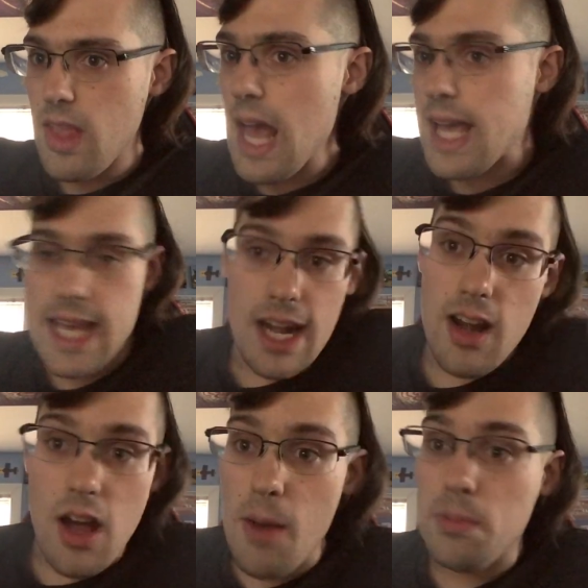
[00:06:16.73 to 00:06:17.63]
I
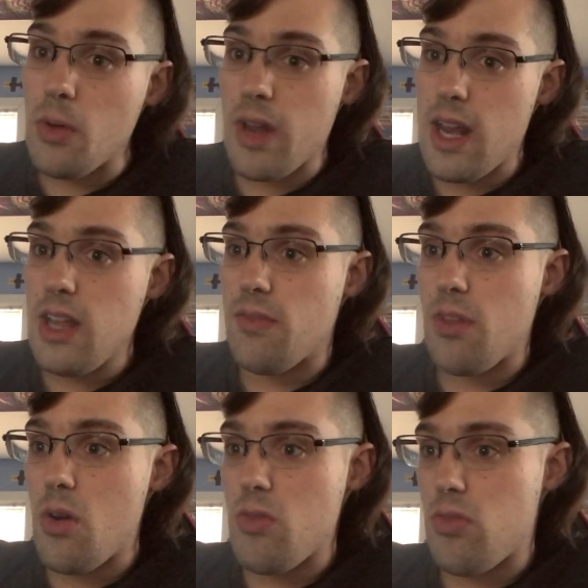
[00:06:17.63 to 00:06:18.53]
cannot upload any of
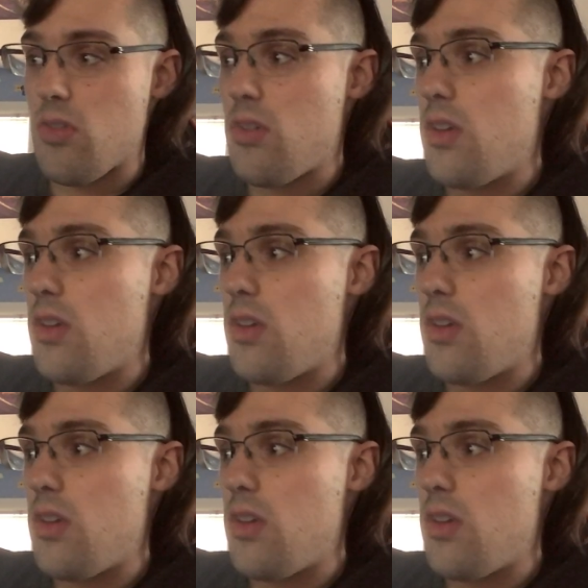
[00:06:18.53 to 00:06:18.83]
those.